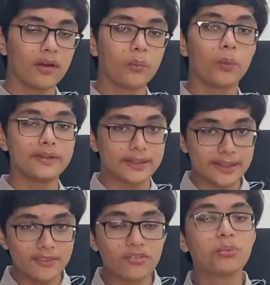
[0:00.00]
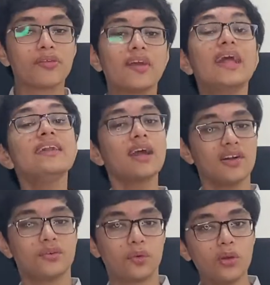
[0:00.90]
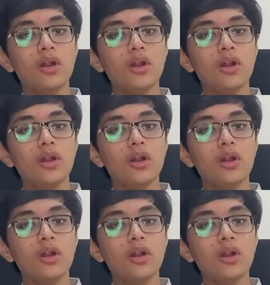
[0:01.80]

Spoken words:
when Greece was in control